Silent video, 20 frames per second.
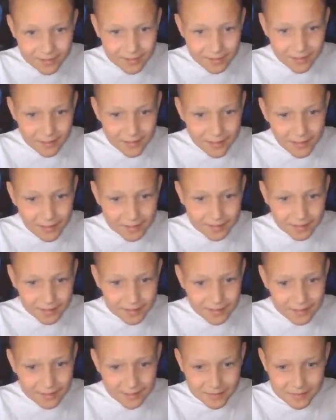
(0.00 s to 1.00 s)
Yes, yes, yes,
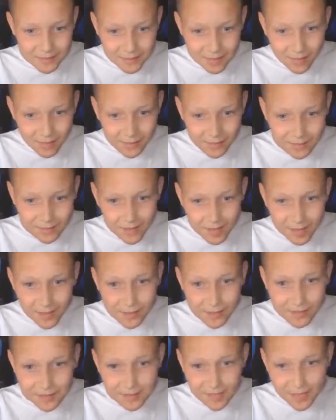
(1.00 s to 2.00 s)
he's dying, he's dying, he's
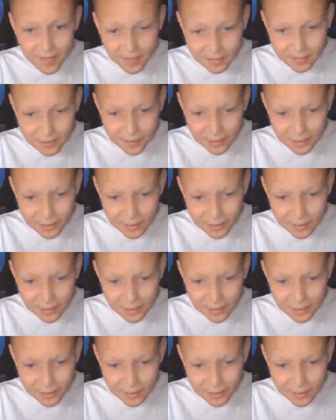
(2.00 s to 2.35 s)
dying.